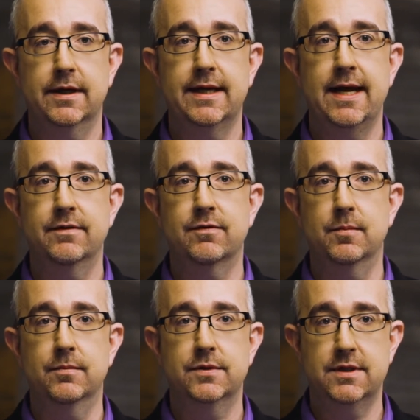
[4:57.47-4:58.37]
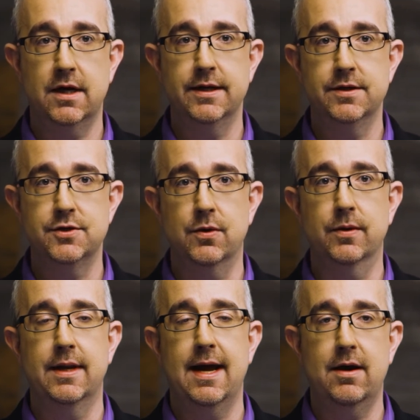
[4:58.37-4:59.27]
gained from studies
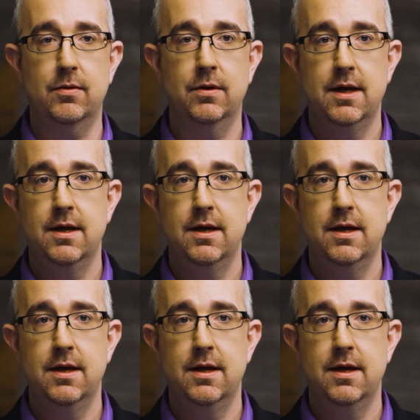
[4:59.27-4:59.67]
showing how